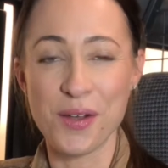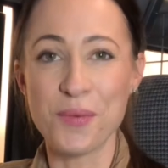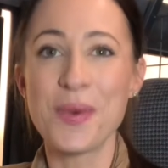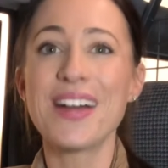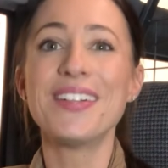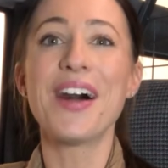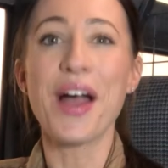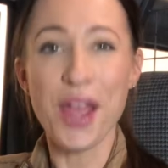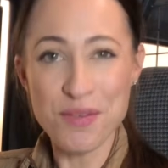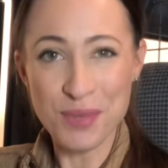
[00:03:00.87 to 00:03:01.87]
Well, I
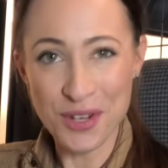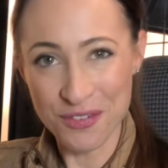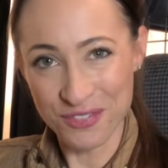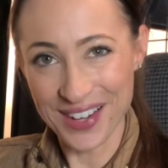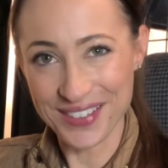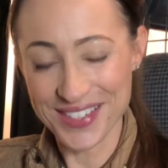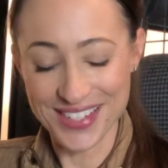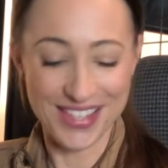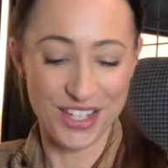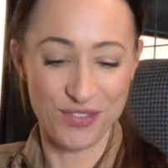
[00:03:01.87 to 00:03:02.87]
hope you have found
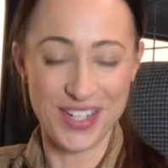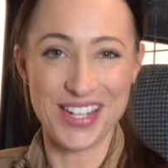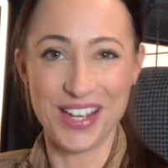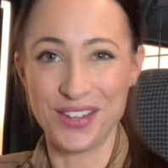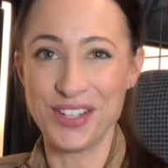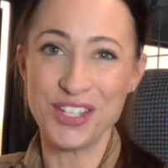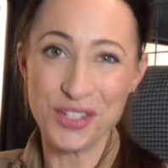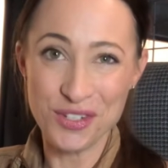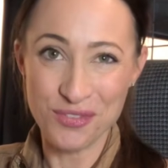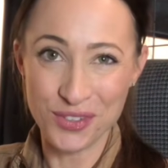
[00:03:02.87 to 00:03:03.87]
this video
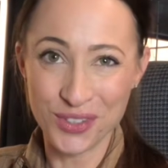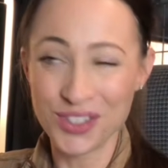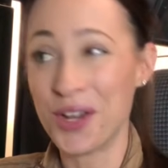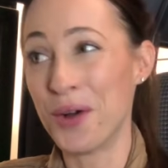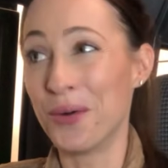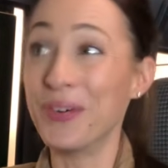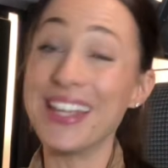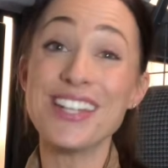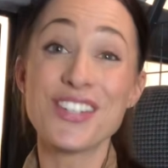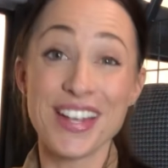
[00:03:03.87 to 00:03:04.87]
useful or
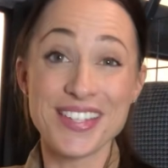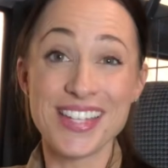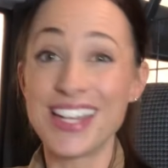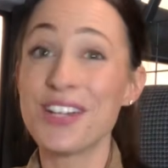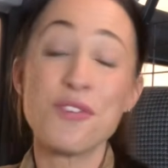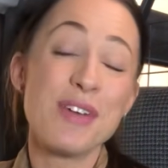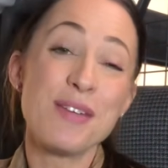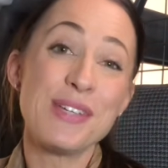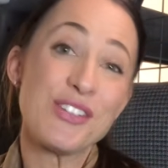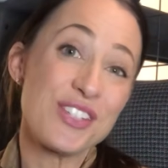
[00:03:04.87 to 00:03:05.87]
interesting, or
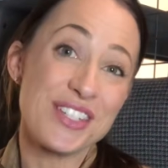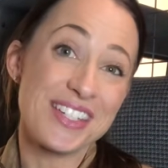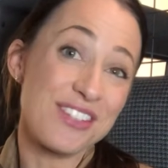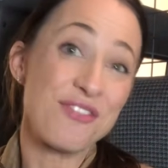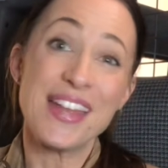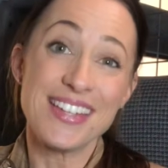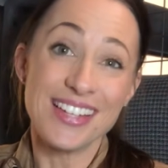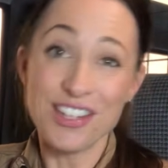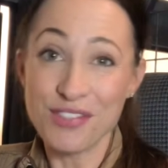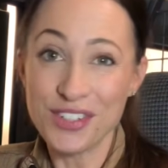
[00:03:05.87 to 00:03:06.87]
maybe you're just a Defender
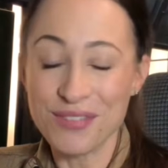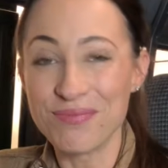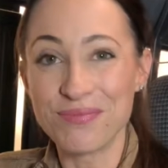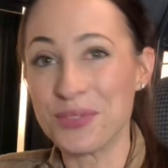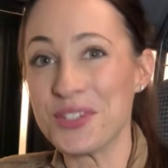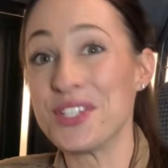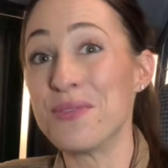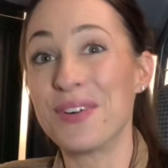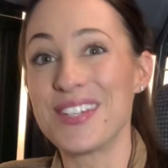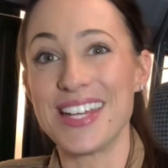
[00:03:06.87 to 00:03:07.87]
lover and wanted to
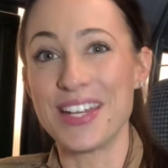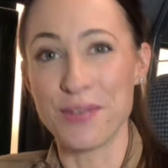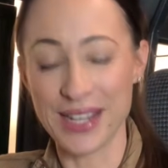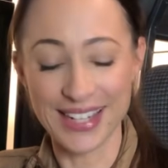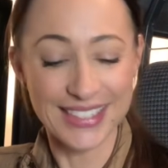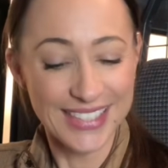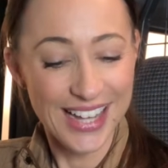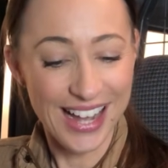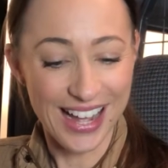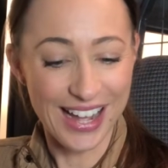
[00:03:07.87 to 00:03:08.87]
watch it anyway.
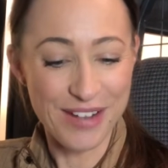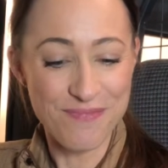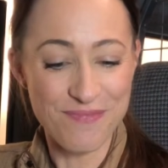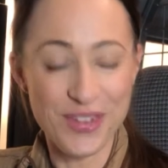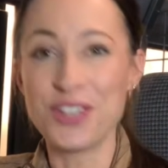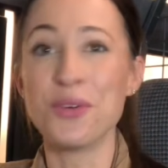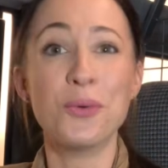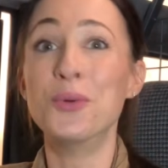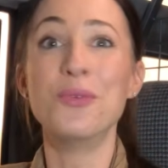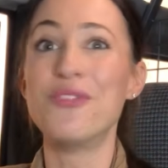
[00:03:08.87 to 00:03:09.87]
You're
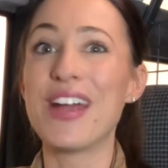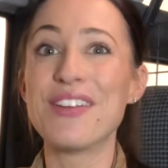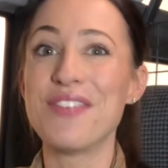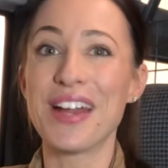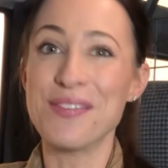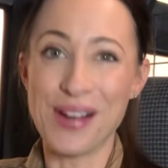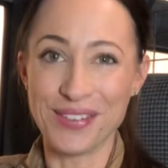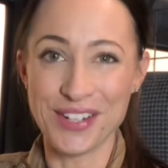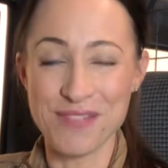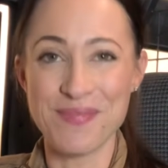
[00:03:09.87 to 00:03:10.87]
all very, very
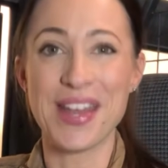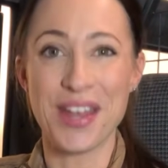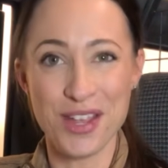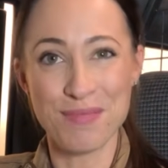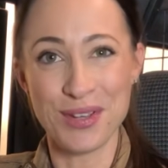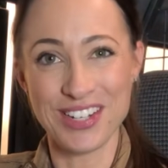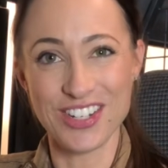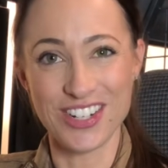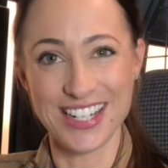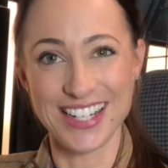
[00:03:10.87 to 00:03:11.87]
welcome, and I hope you
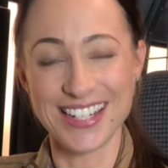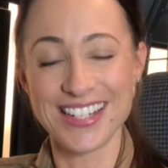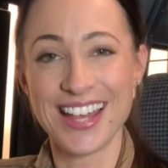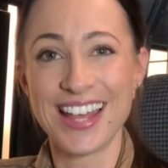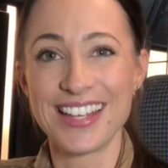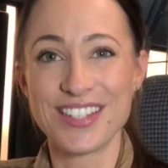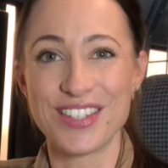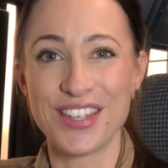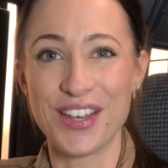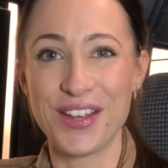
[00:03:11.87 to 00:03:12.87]
enjoyed it.
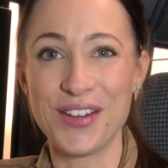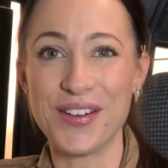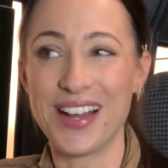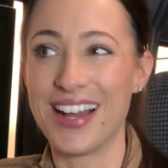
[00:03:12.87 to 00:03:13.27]
So,